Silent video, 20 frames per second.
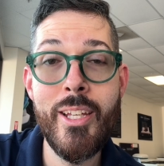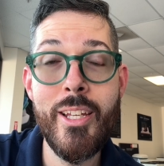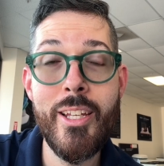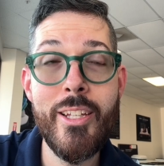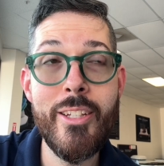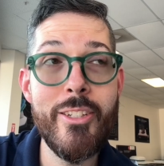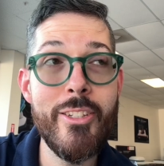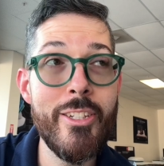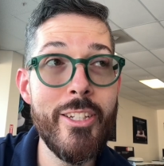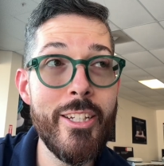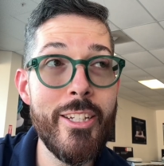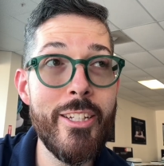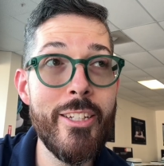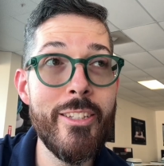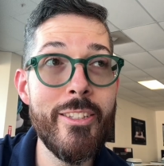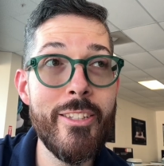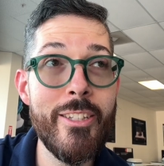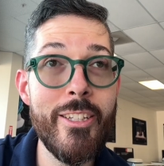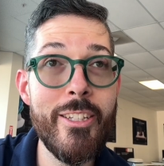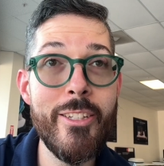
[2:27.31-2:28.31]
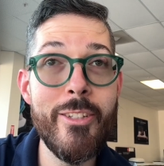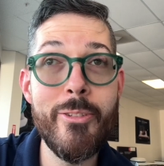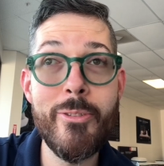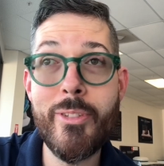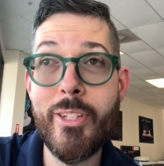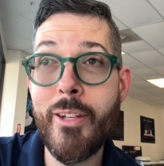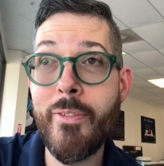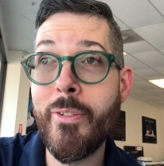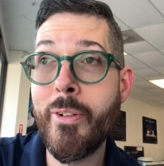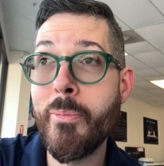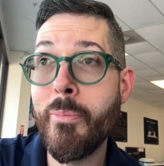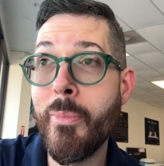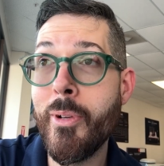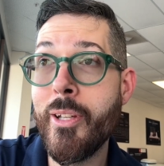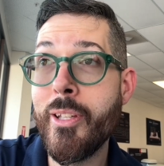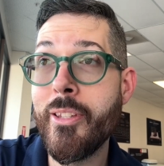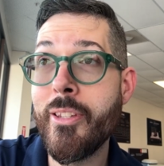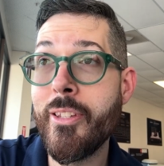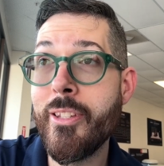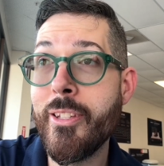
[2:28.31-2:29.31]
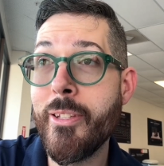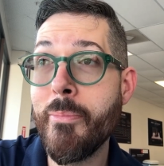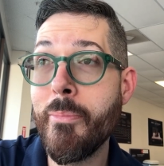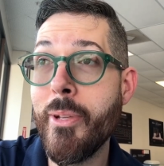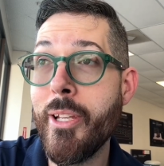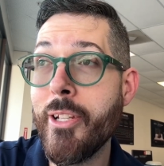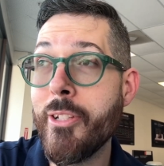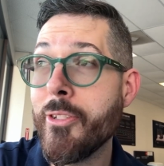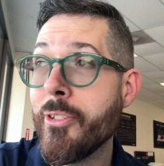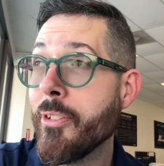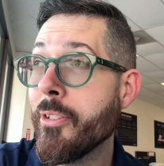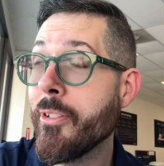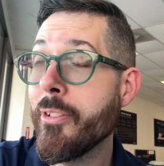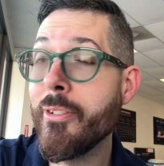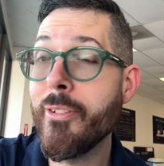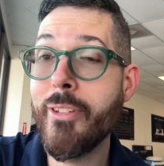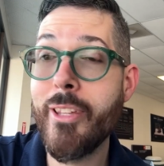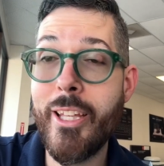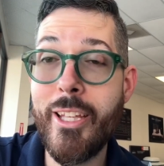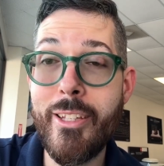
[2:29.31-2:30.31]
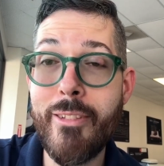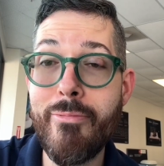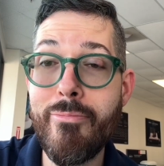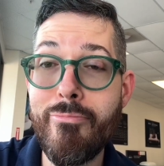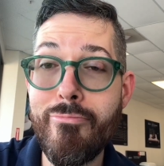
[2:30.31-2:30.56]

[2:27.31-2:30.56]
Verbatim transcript: And she continues every month to make sure that